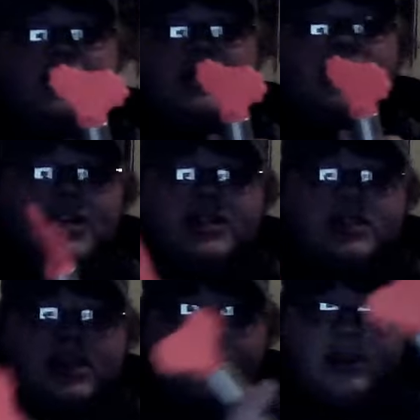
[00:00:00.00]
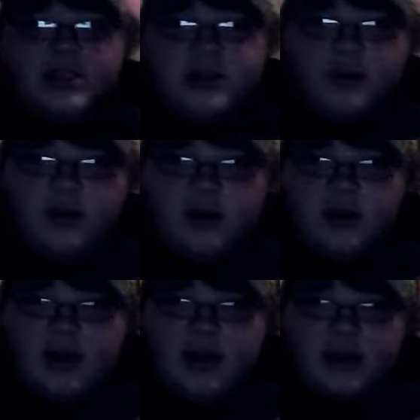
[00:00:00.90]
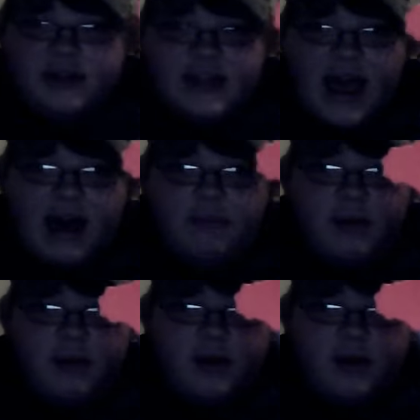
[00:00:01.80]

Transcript: this is the original Zap